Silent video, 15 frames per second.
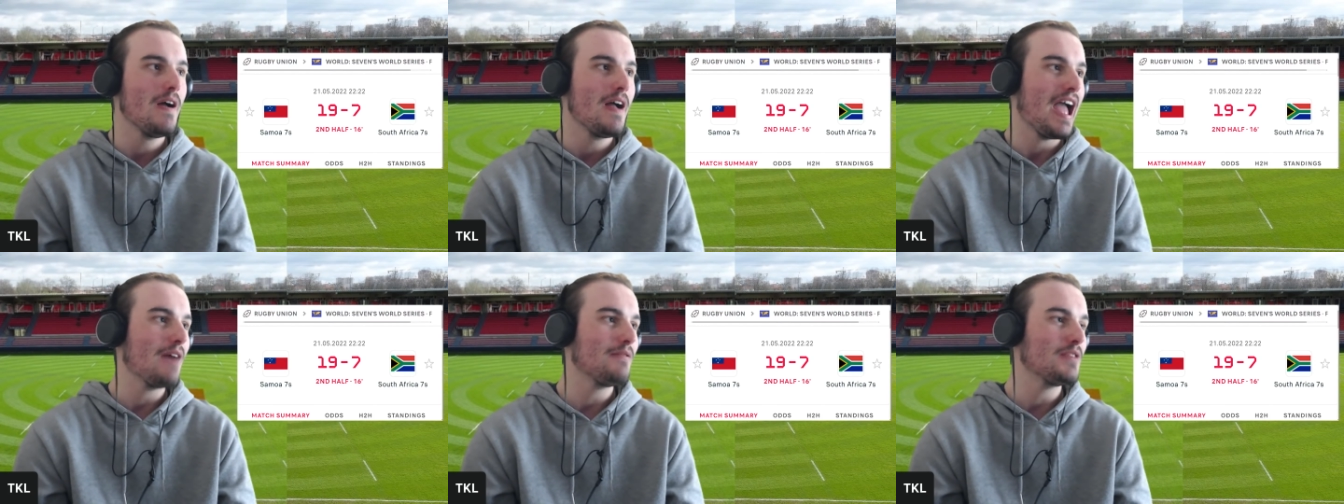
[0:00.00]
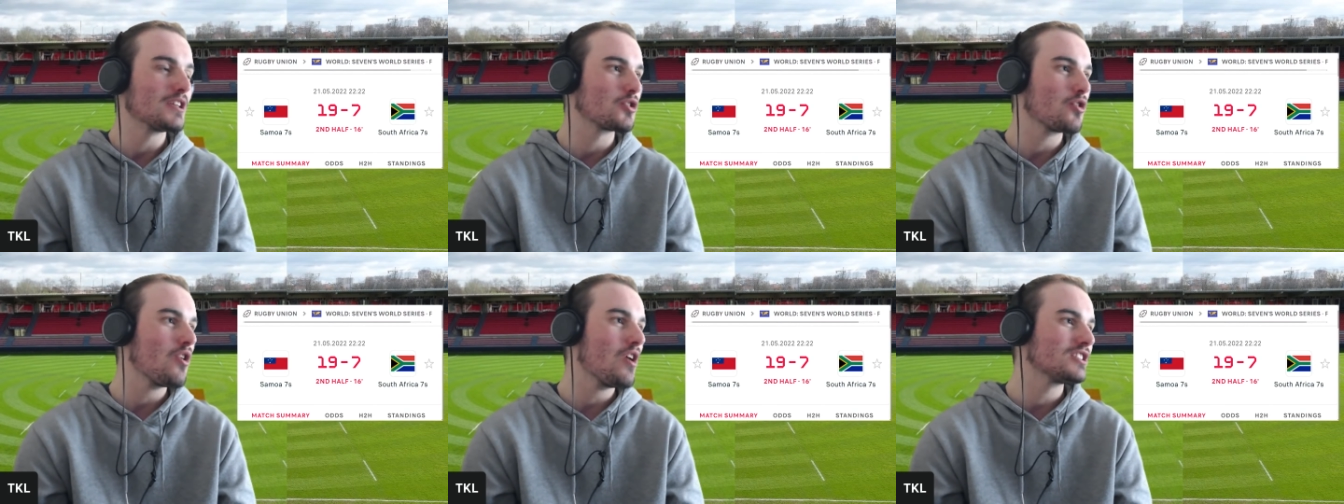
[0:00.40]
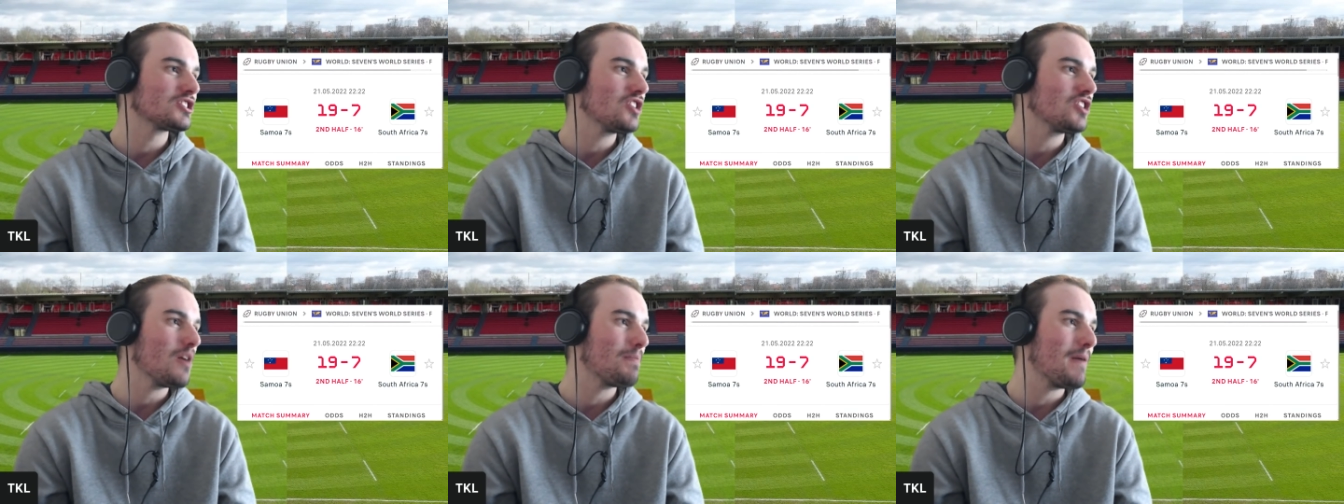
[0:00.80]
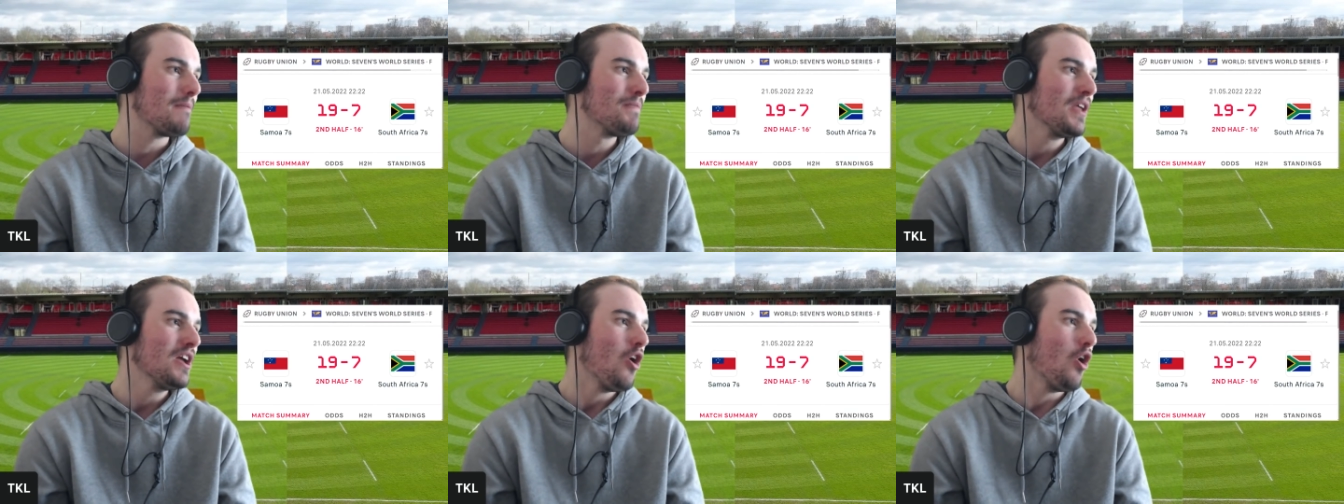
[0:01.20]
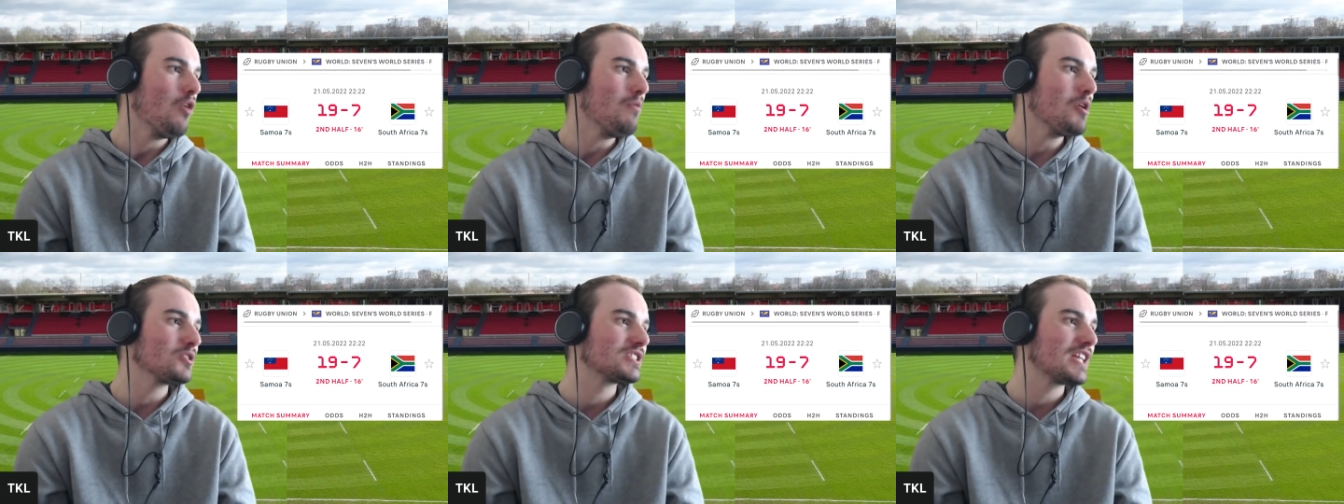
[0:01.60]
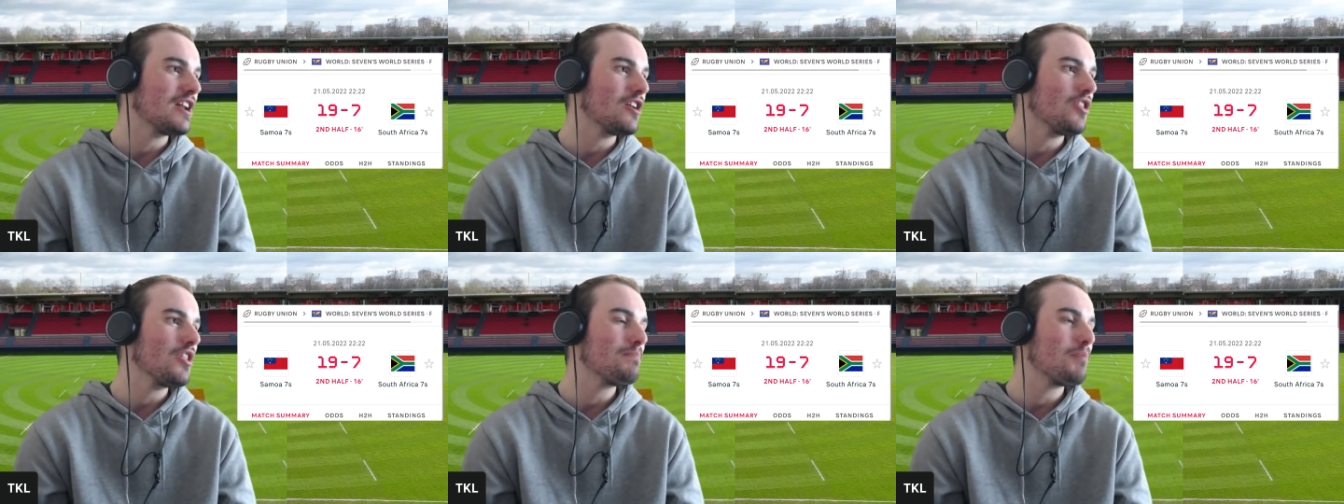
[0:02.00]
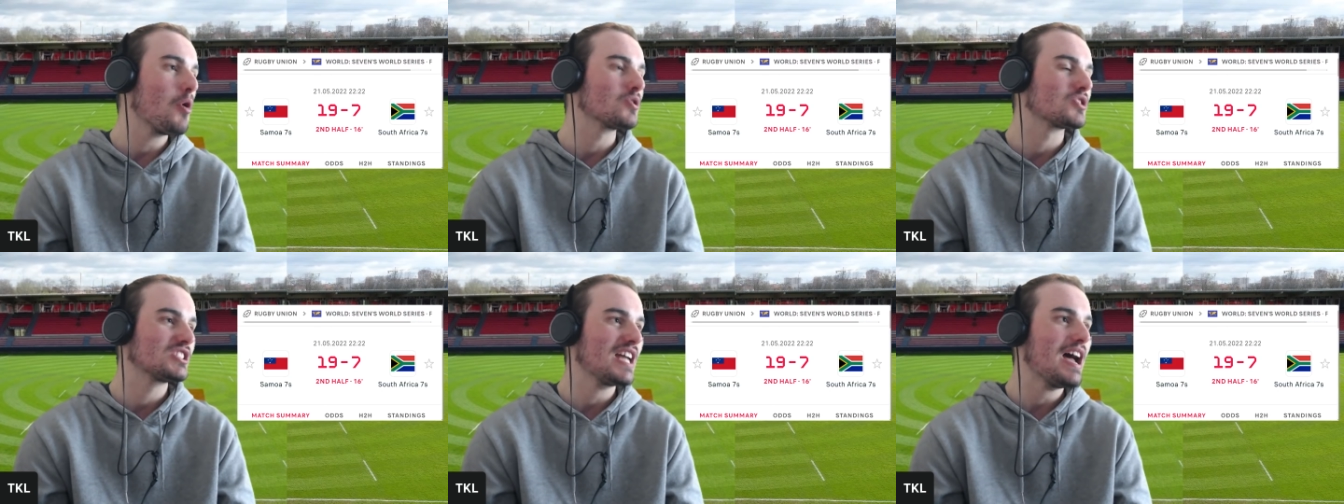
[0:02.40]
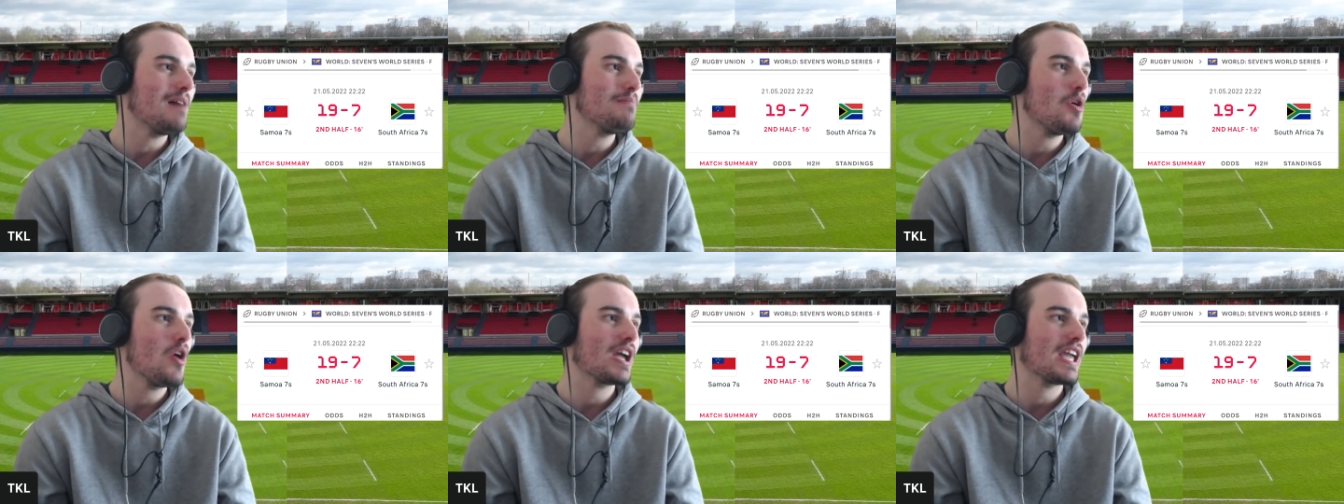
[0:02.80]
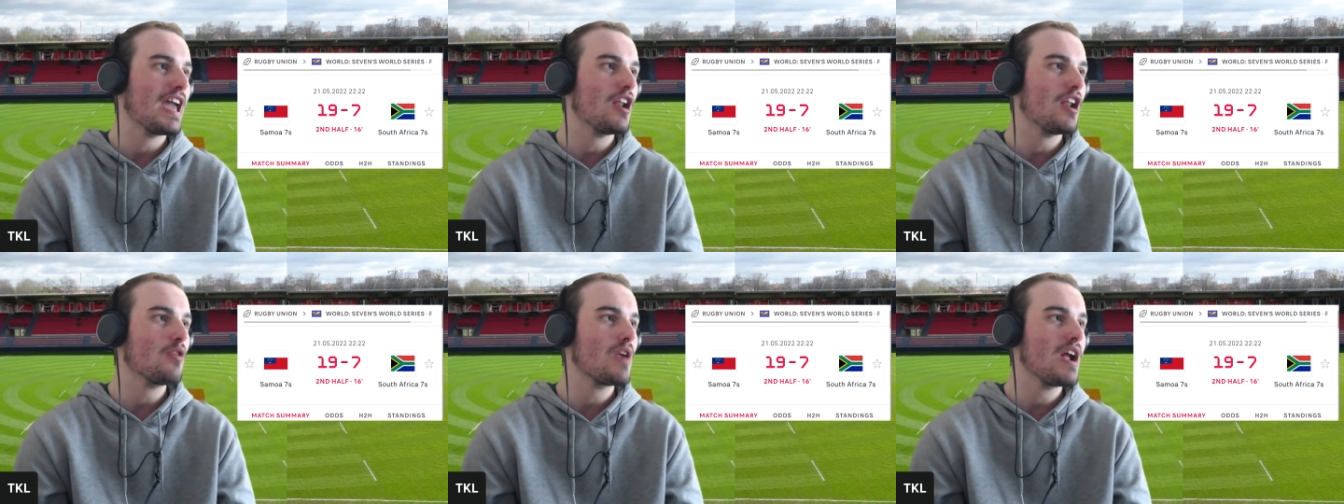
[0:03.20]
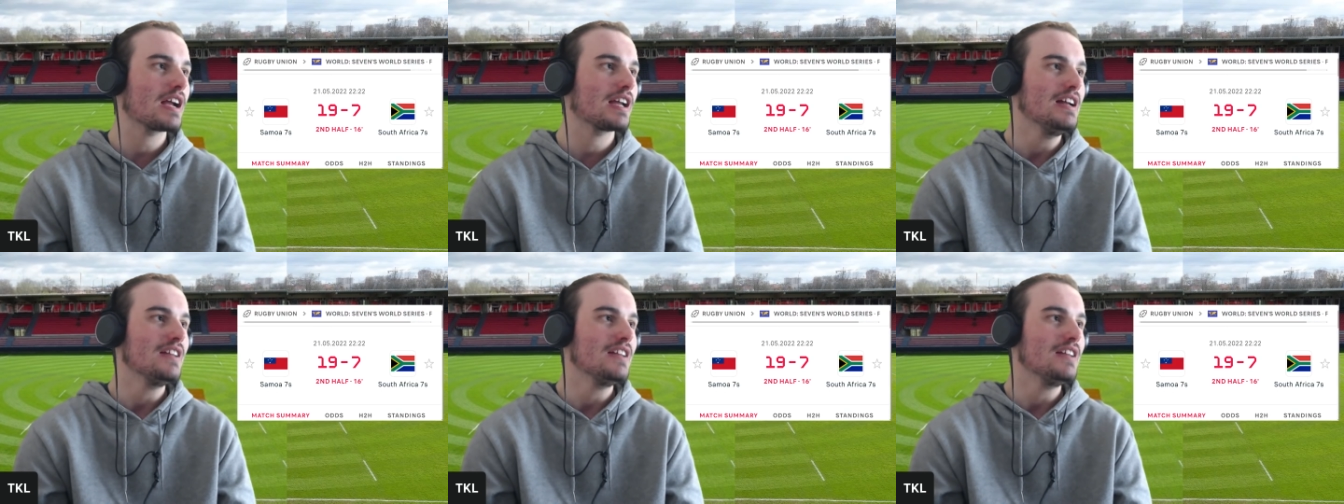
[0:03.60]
having to try and stop him. Almost getting on the ball. Samoa counter-ruck.